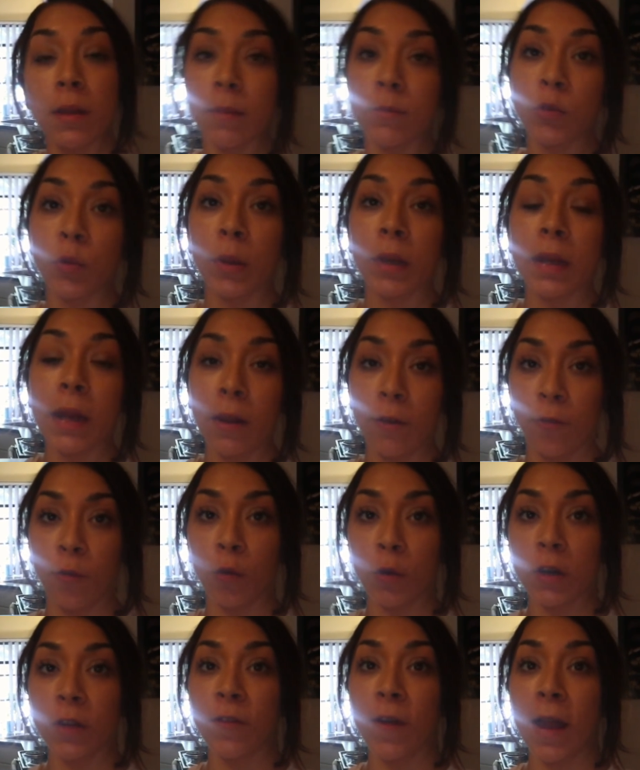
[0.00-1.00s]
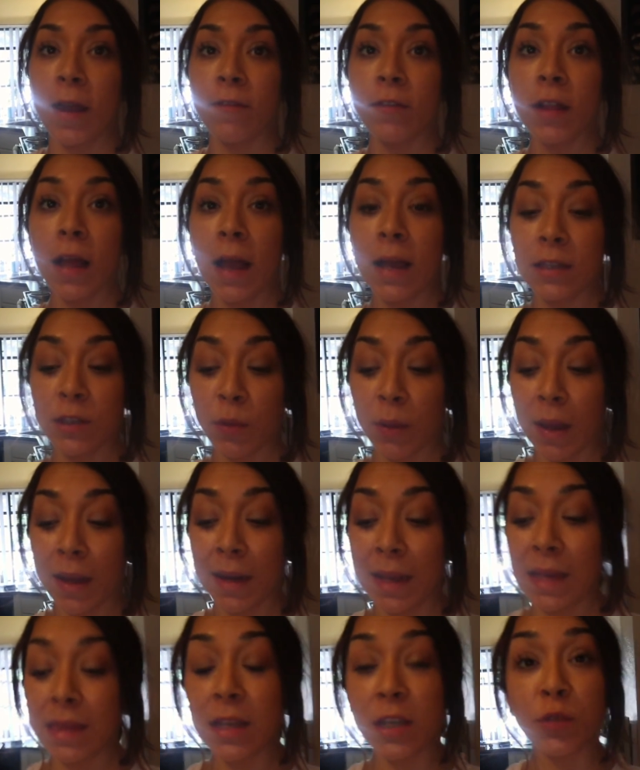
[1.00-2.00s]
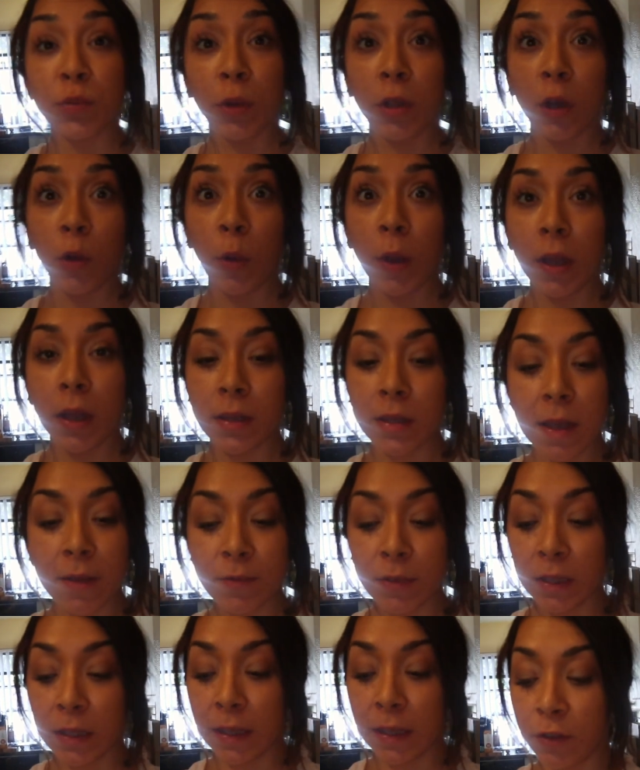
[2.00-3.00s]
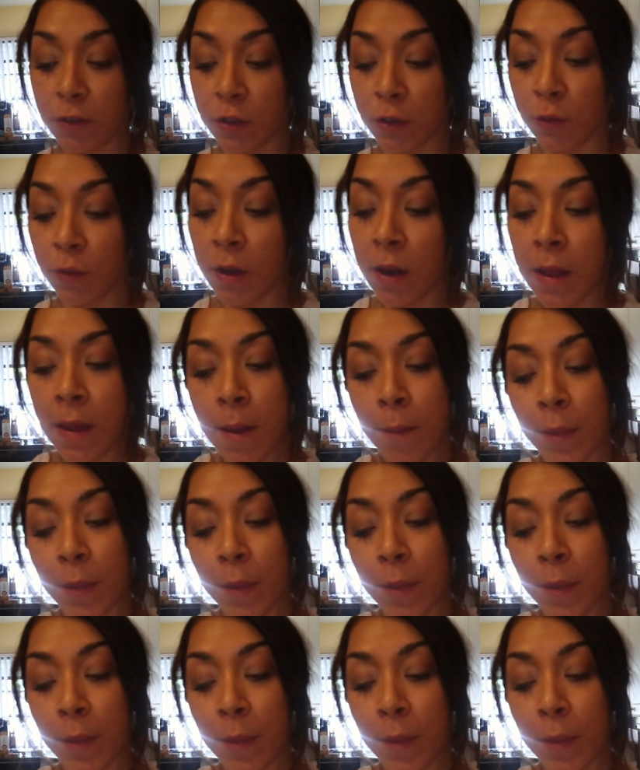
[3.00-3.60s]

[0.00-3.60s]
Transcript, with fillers: I'm doing an F45 class, so I gotta eat this really quick because I have to soon,